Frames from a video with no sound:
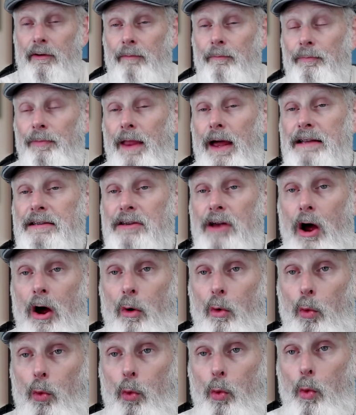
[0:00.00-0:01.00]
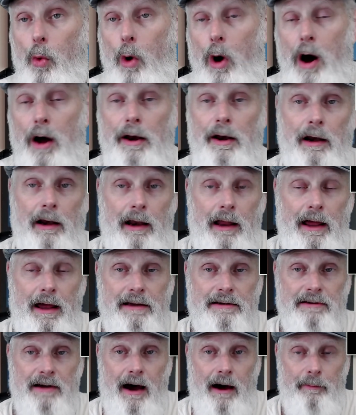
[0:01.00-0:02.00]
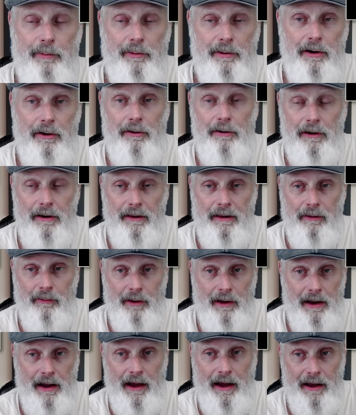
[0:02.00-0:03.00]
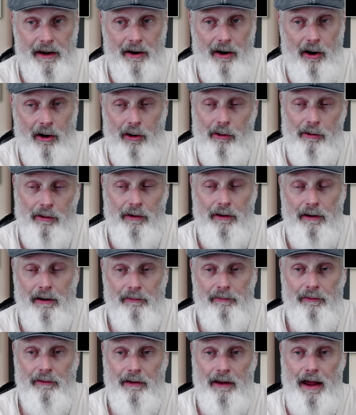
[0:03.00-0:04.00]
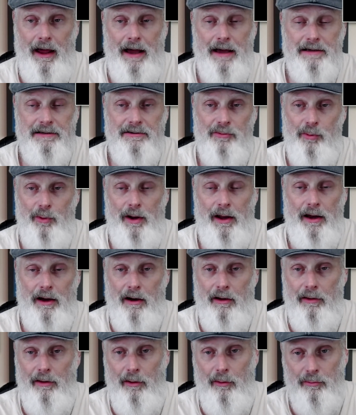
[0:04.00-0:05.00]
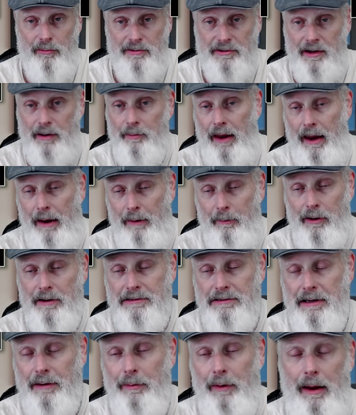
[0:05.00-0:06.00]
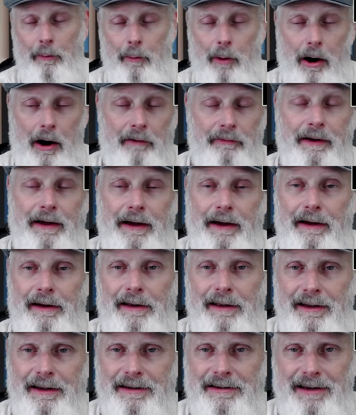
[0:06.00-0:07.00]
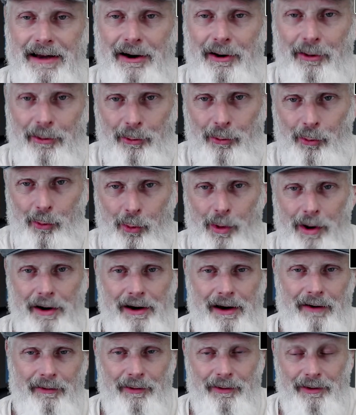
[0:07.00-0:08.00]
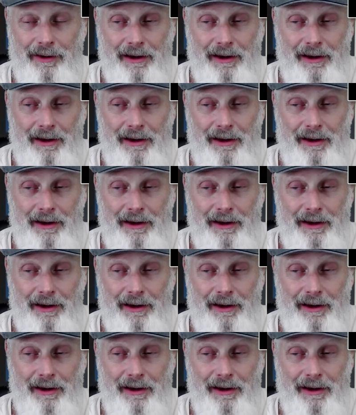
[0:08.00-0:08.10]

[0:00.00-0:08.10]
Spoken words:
That's one less opportunity than we had all of last week. Although some came on, some came off, still one different.